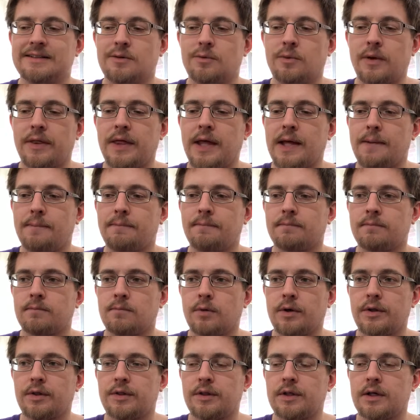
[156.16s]
with him,
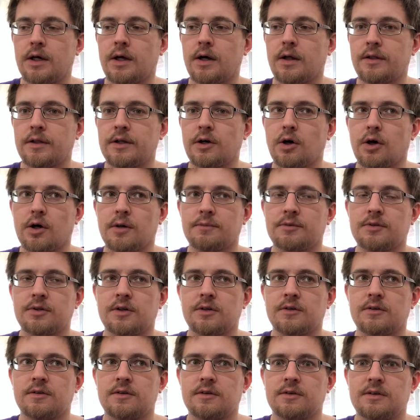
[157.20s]
with the arms,
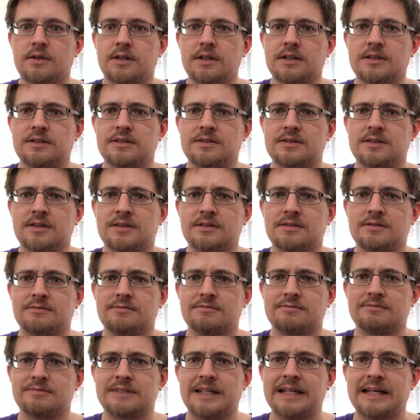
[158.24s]
because he just
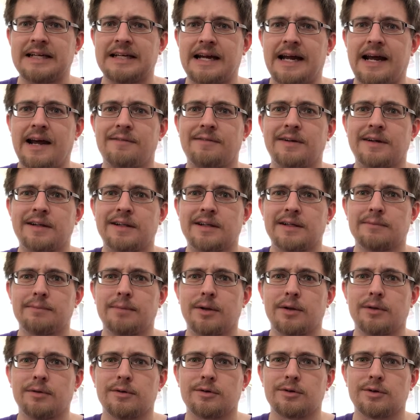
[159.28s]
didn't have anything
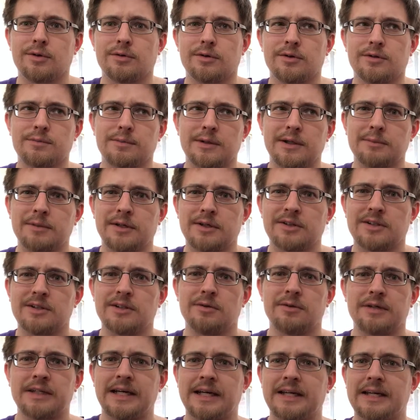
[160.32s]
below the shoulders, pretty much. He
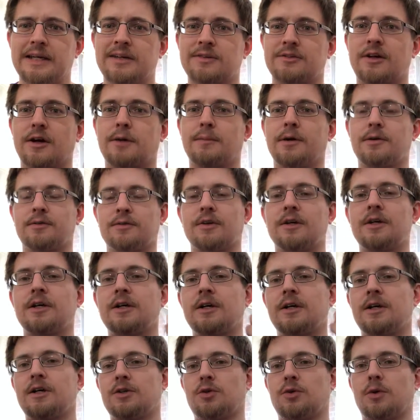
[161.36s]
only had hinge elbows.
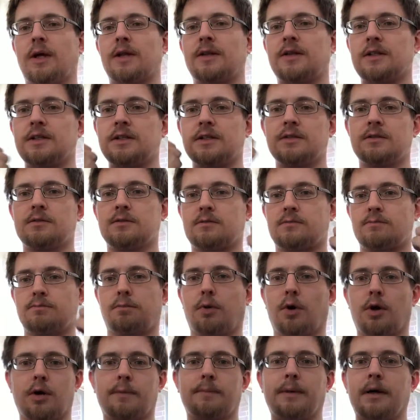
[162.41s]
So you had the
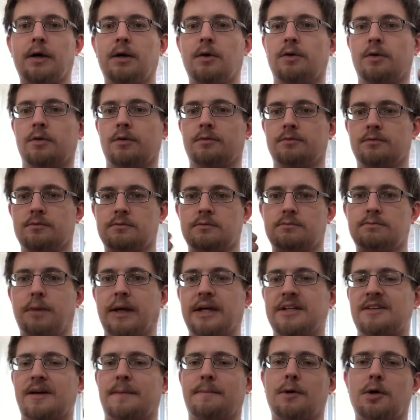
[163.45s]
barbell,
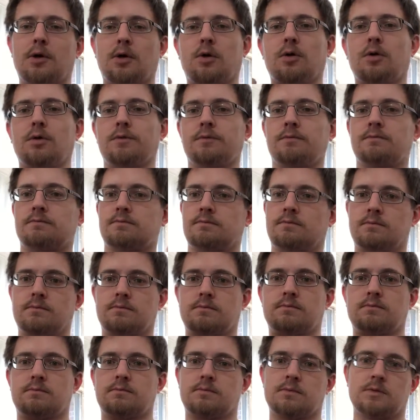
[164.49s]
bicep curl,
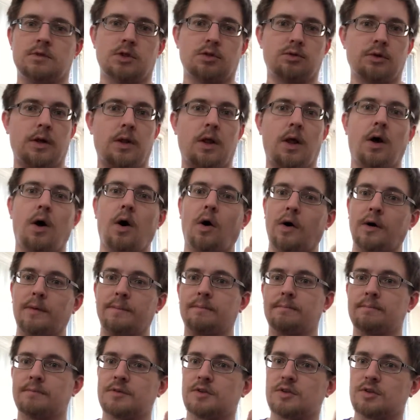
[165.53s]
gorilla
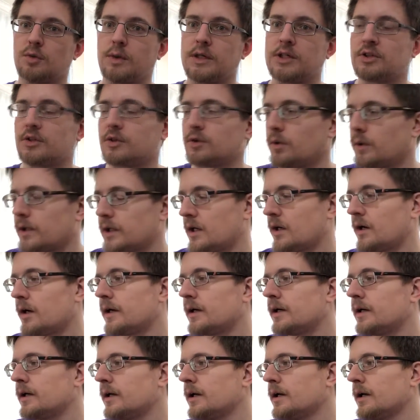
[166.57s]
arm situation going
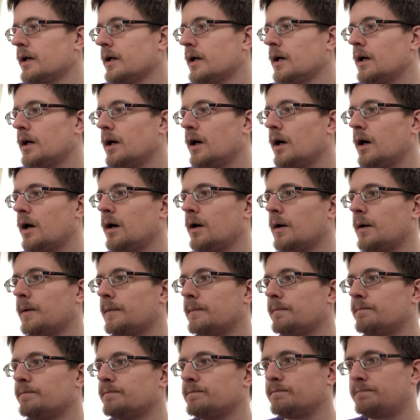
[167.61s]
on.
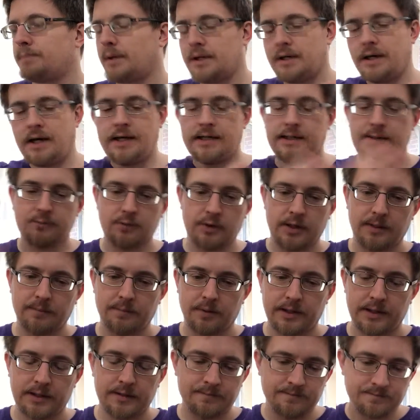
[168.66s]
But I am
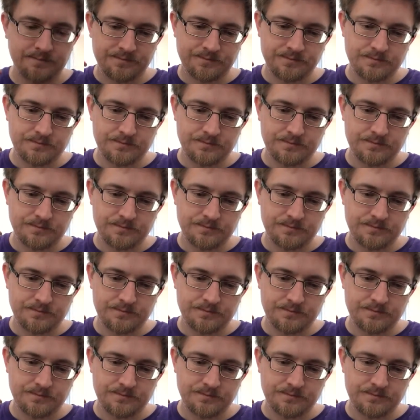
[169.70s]
rambling.